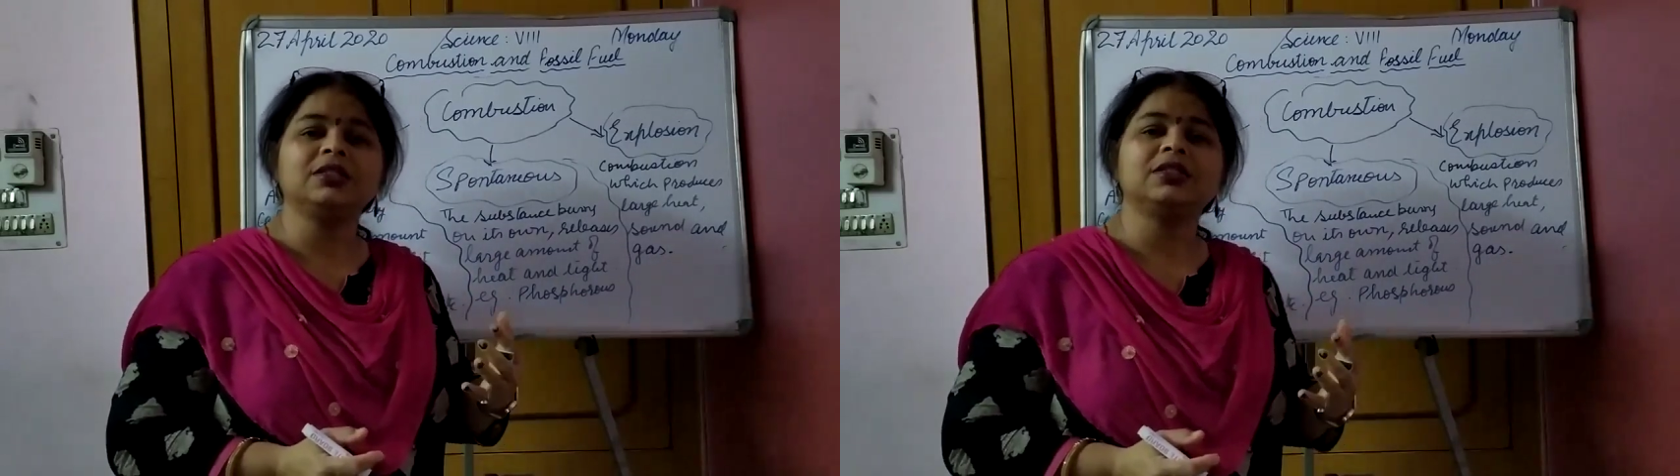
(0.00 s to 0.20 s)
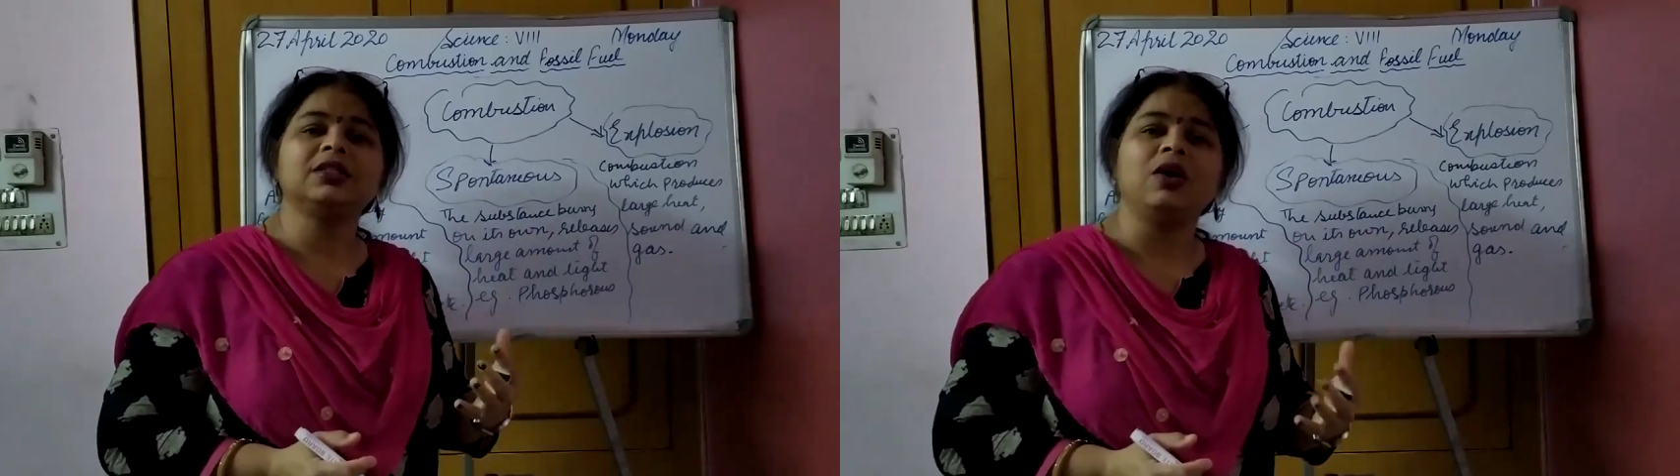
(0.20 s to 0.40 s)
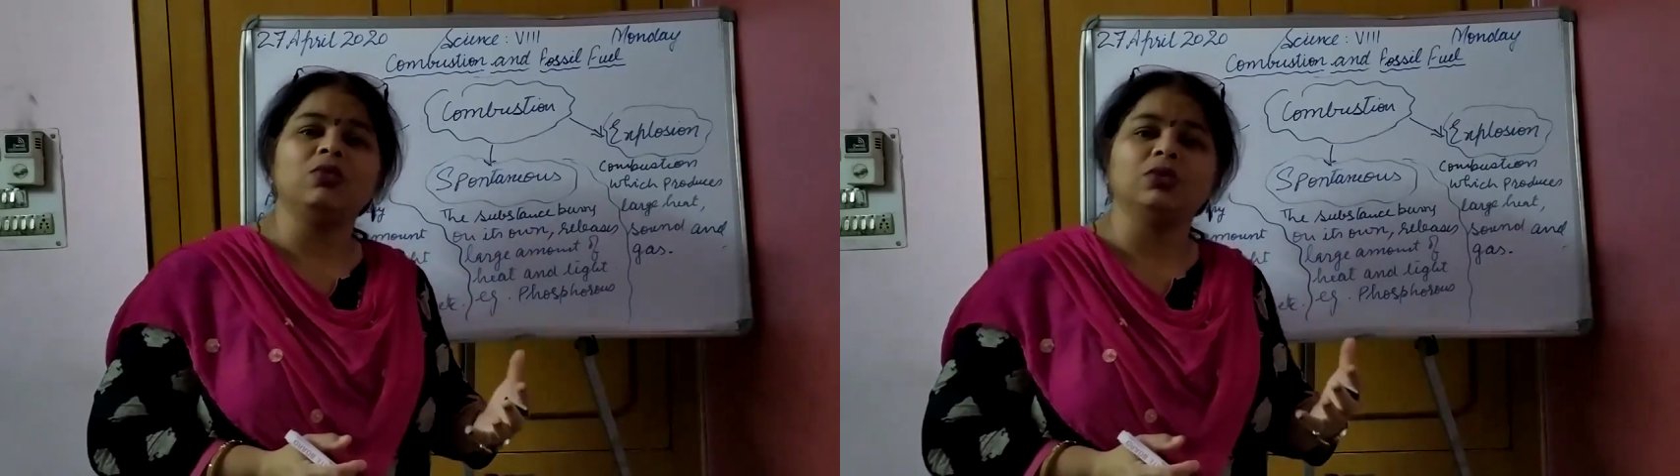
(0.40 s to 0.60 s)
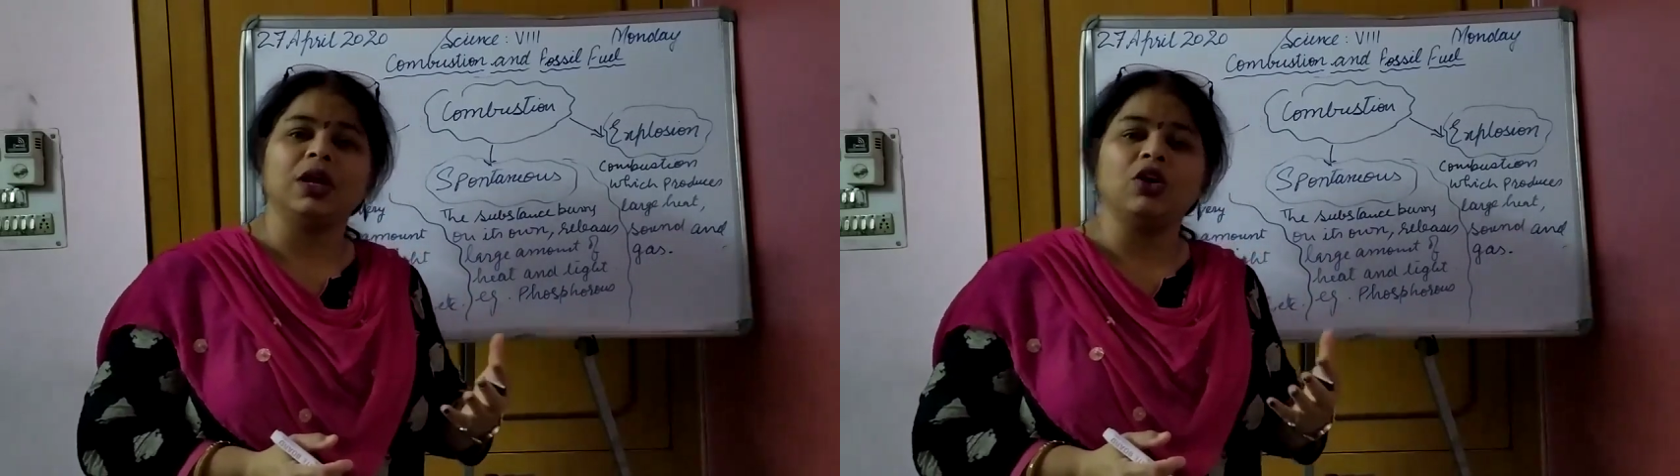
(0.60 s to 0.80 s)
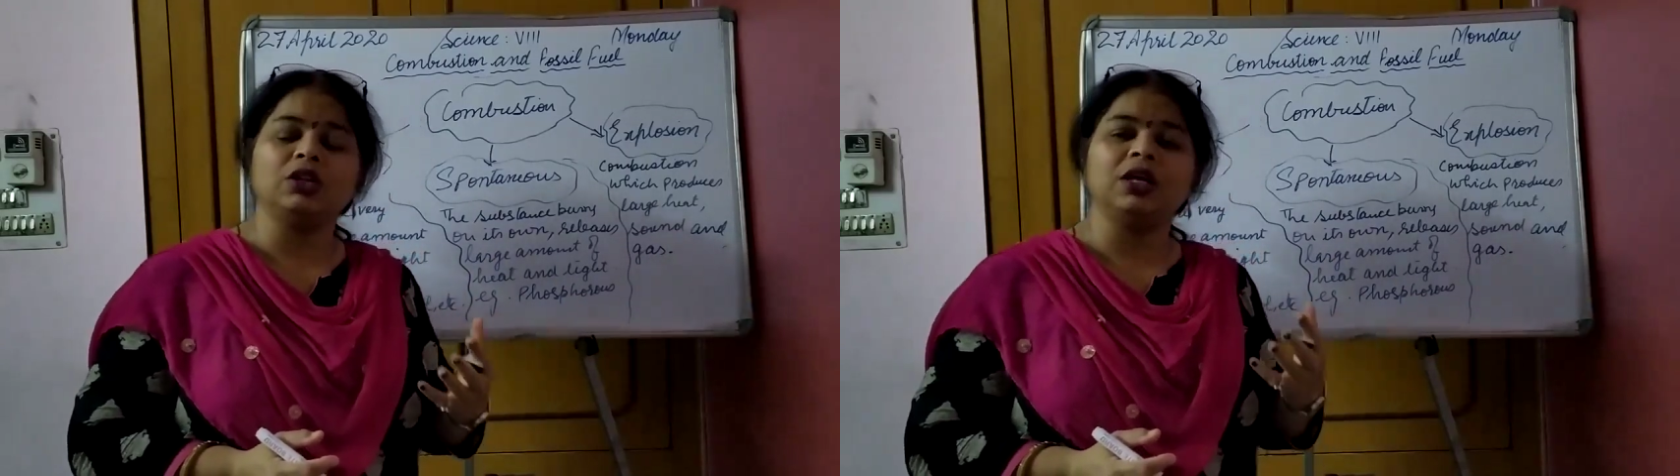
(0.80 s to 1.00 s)
sound
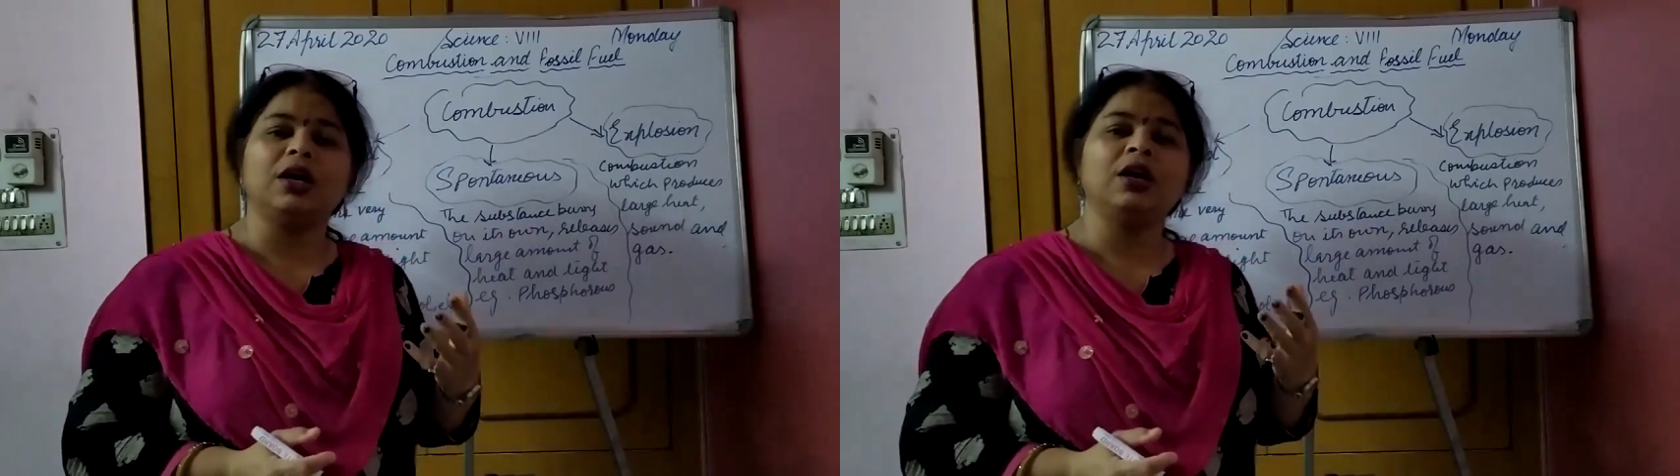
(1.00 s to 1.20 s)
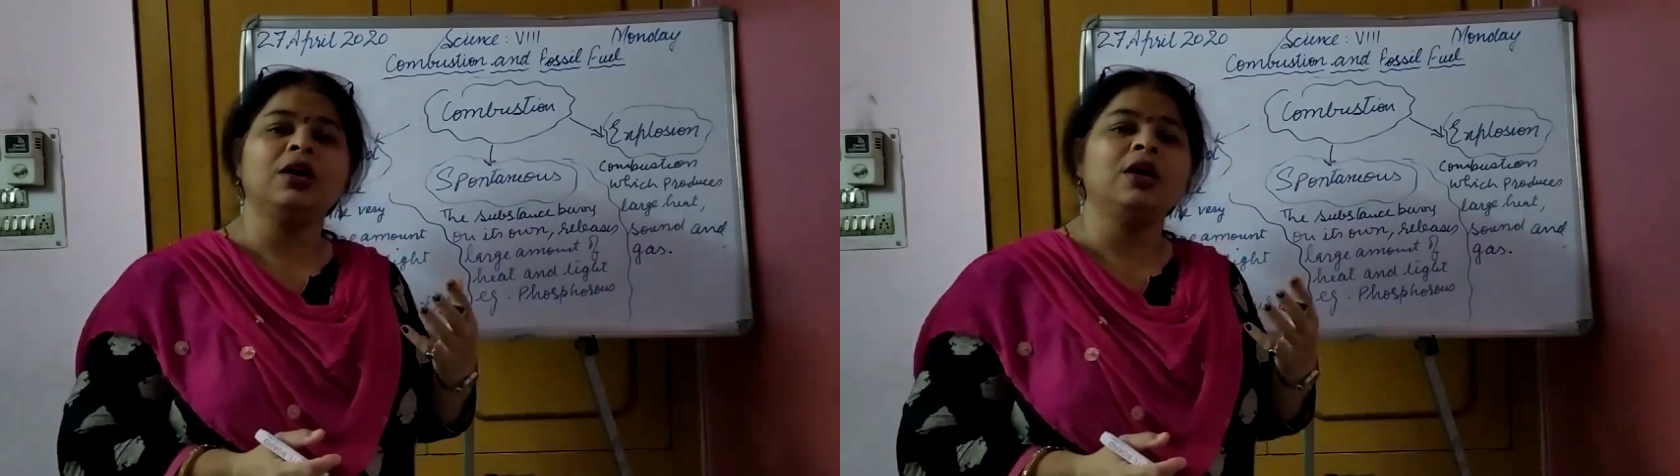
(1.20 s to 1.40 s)
or the